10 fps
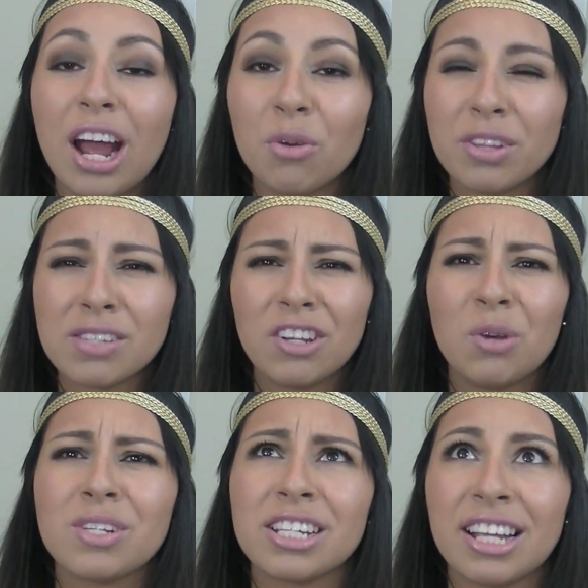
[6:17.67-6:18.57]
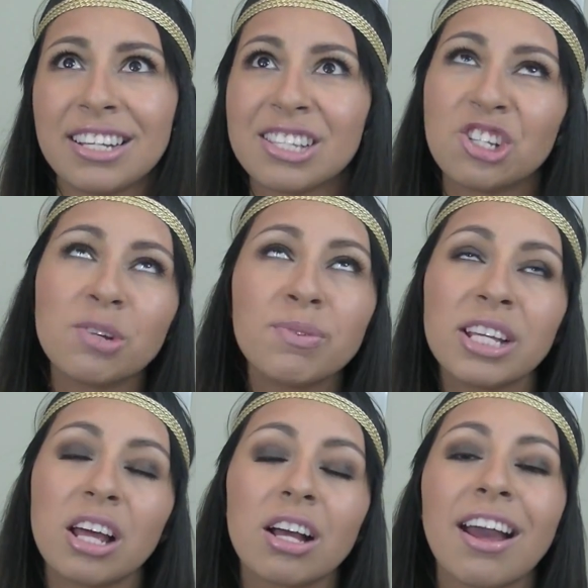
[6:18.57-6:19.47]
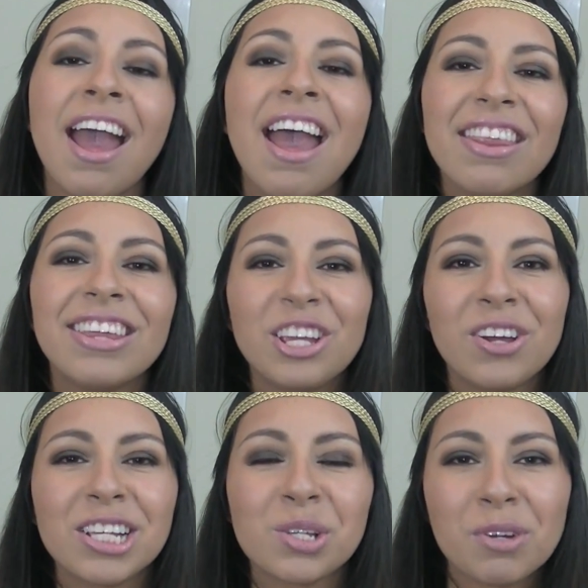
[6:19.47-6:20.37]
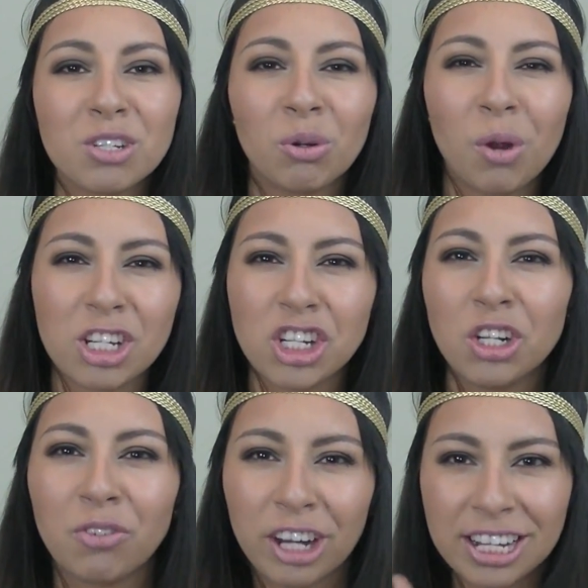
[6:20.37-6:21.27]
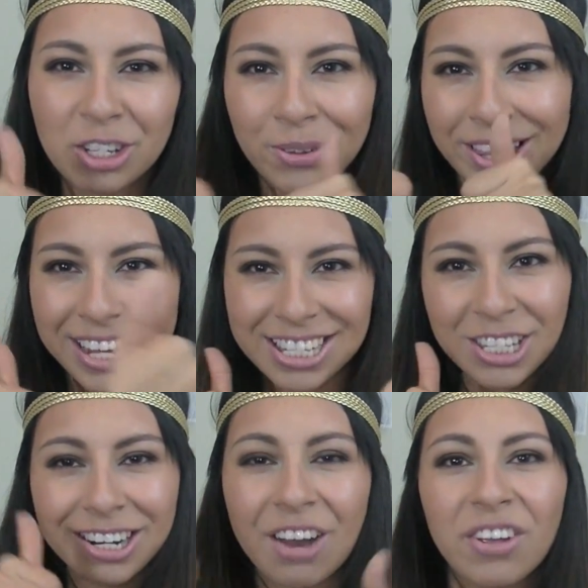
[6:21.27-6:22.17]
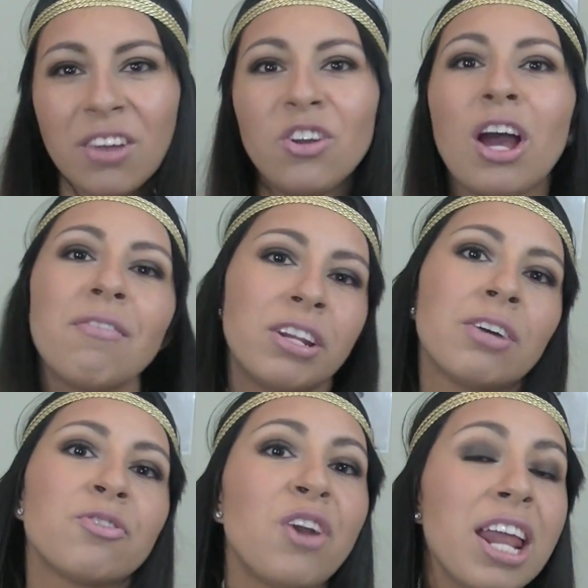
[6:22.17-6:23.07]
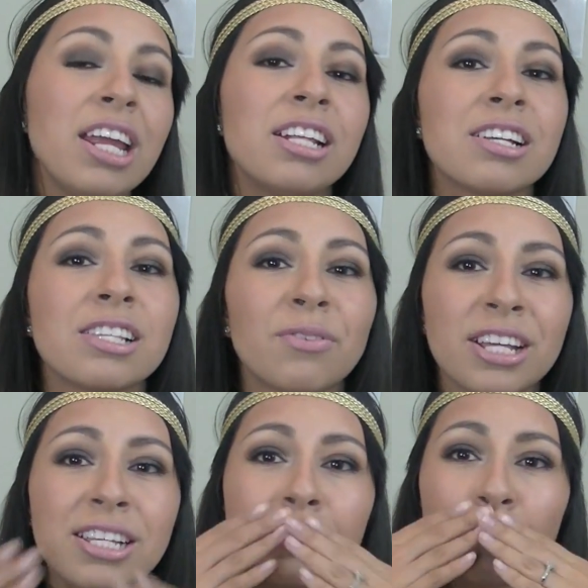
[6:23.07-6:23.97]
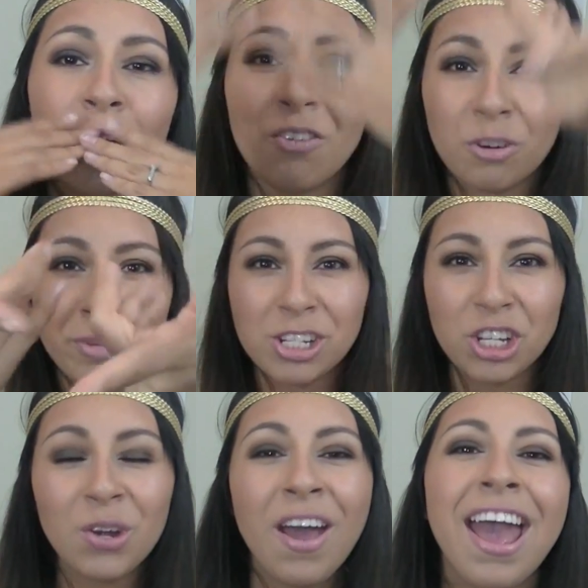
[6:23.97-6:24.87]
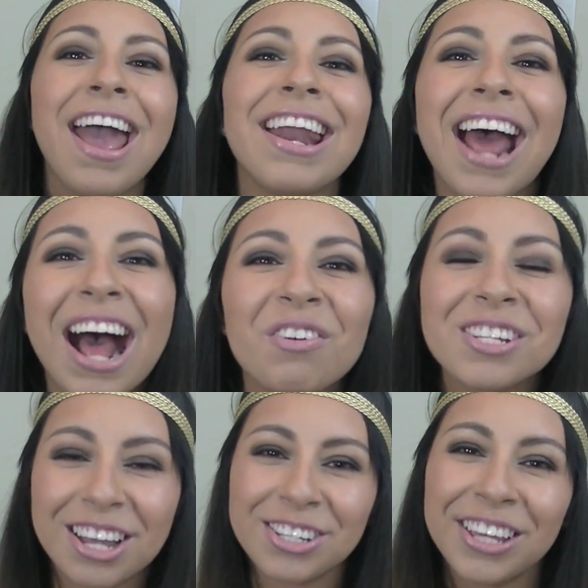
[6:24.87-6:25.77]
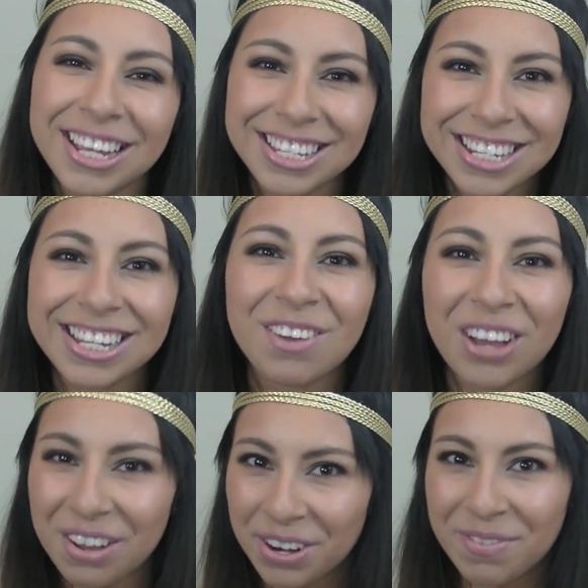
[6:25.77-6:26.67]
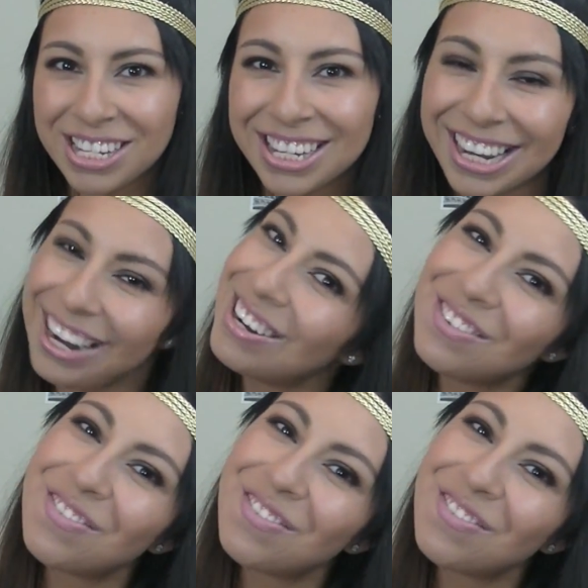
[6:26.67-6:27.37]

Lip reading: I hope this video wasn't like extremely long. Thank you guys so much for watching. Don't forget to like and subscribe if you haven't already. Tons of kisses from me to you. And I will talk to you guys next time. Have an amazing day.